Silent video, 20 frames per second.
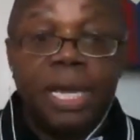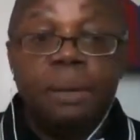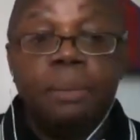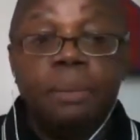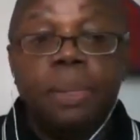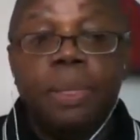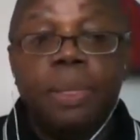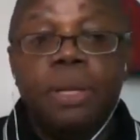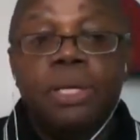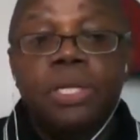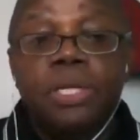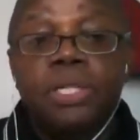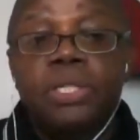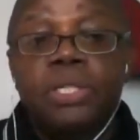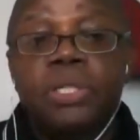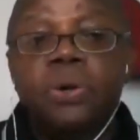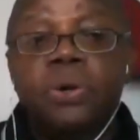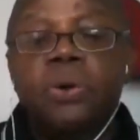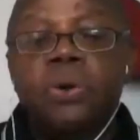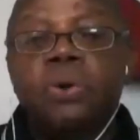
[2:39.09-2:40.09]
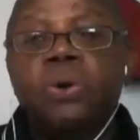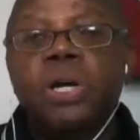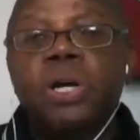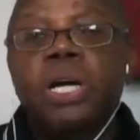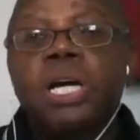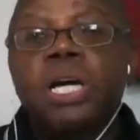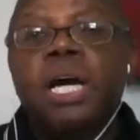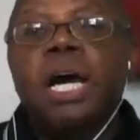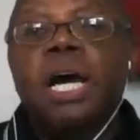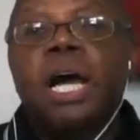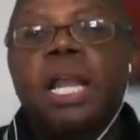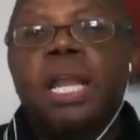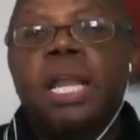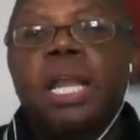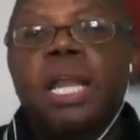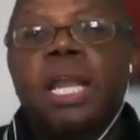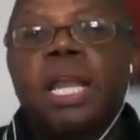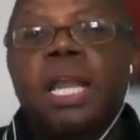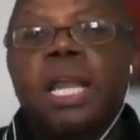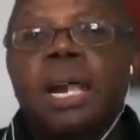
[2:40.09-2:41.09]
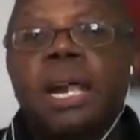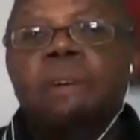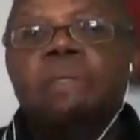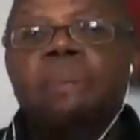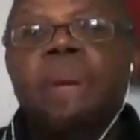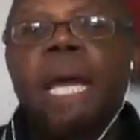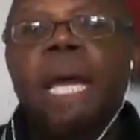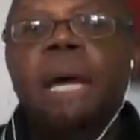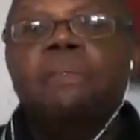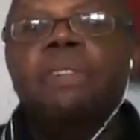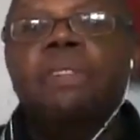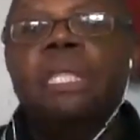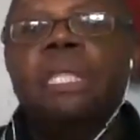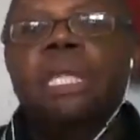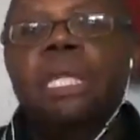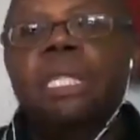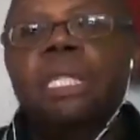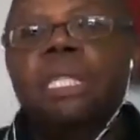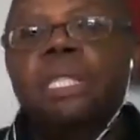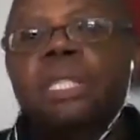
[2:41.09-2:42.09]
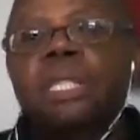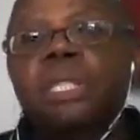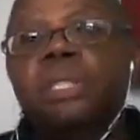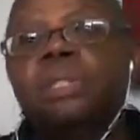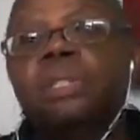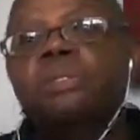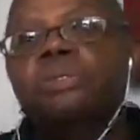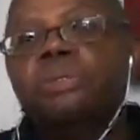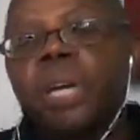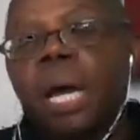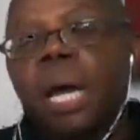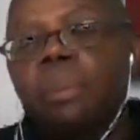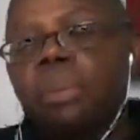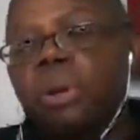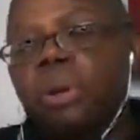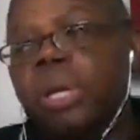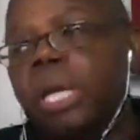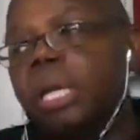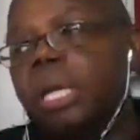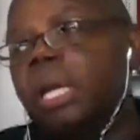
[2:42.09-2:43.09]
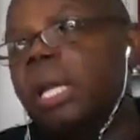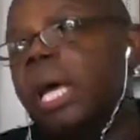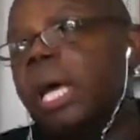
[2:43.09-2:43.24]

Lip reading: Okay, so a lot of them have a tendency to fabricate.